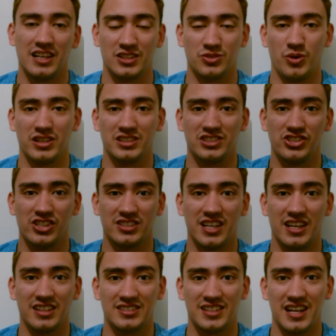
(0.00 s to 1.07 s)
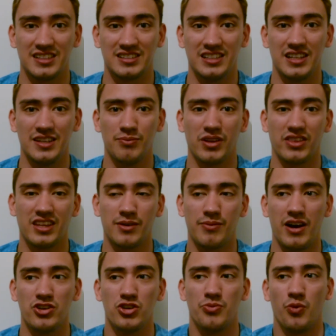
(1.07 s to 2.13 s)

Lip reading: That's why I suggest getting a taxi. But think about it,